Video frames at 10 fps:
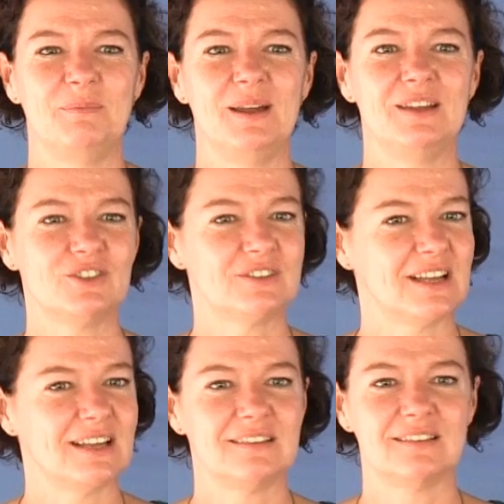But it's just
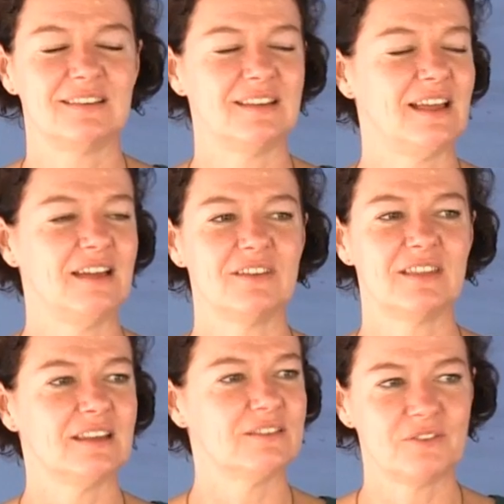like say
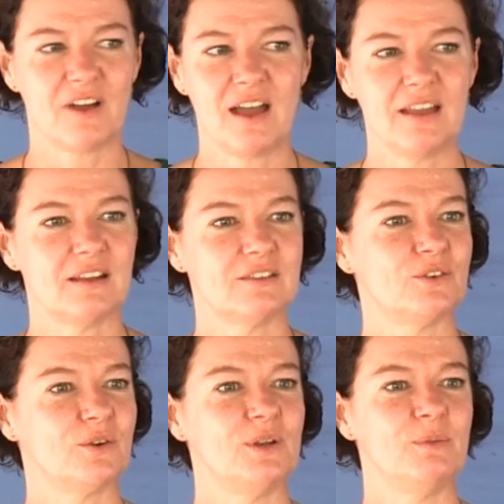everything is fine, that's
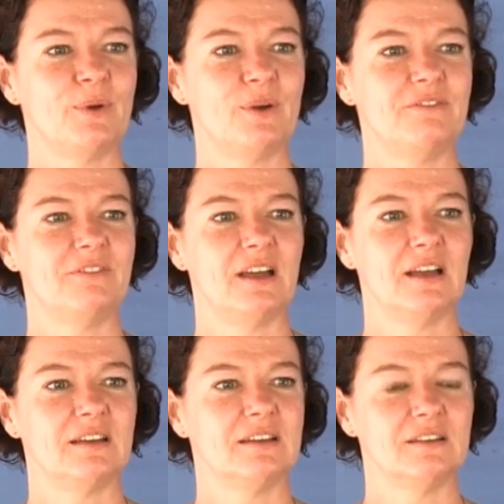totally
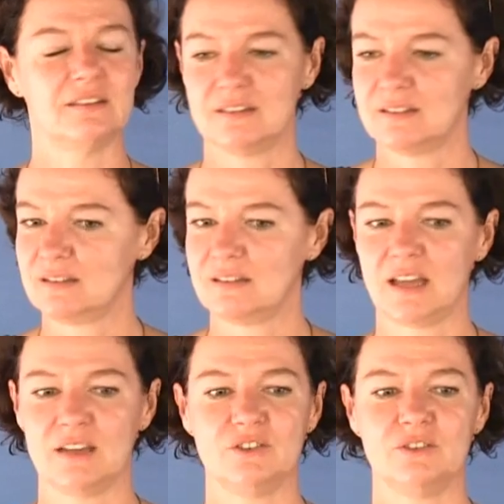perfect, and it's
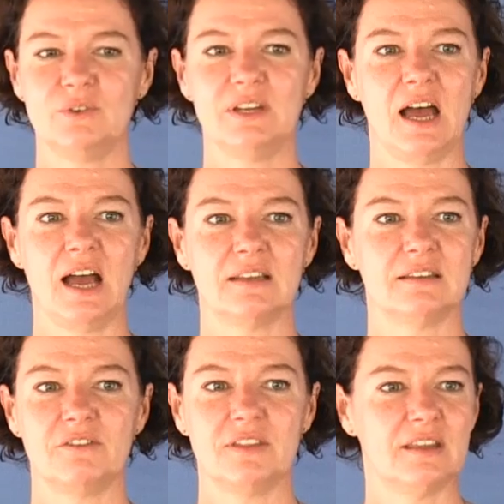like just relax,
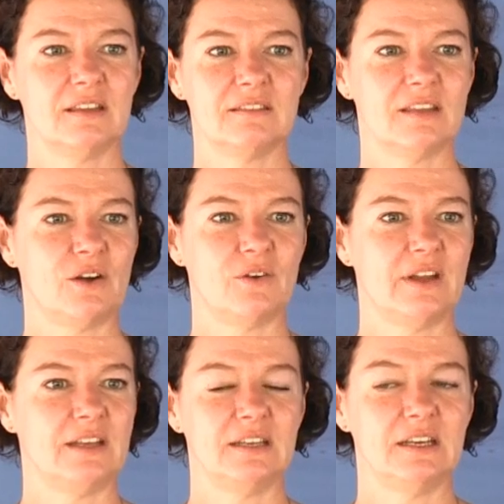everything is there
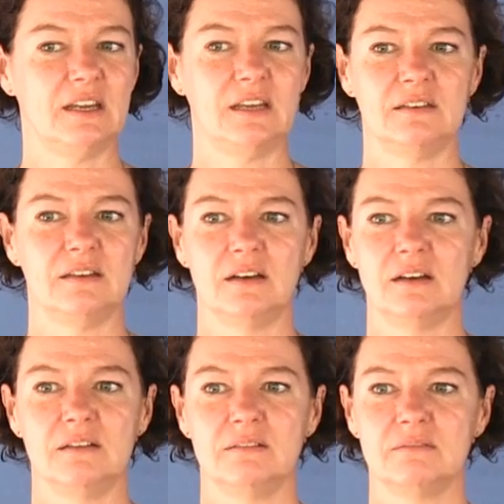already, and
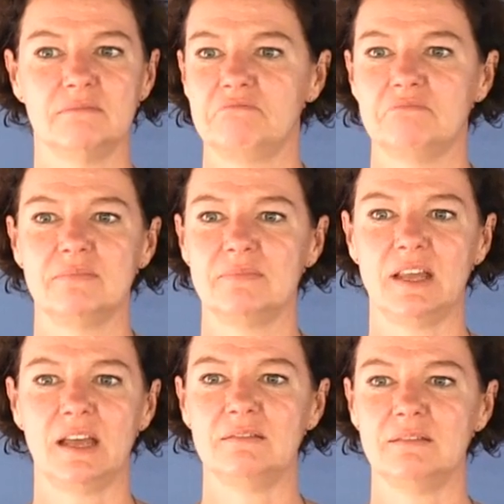uh,
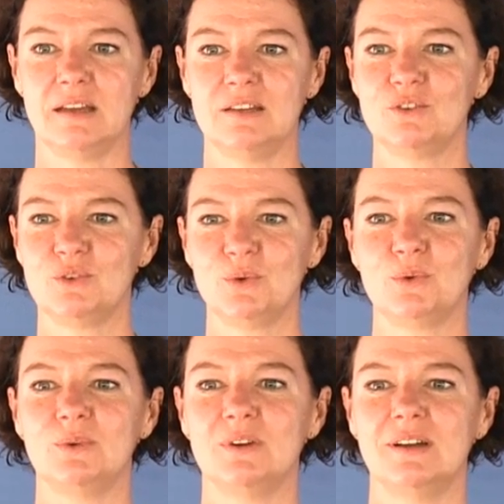then it's true.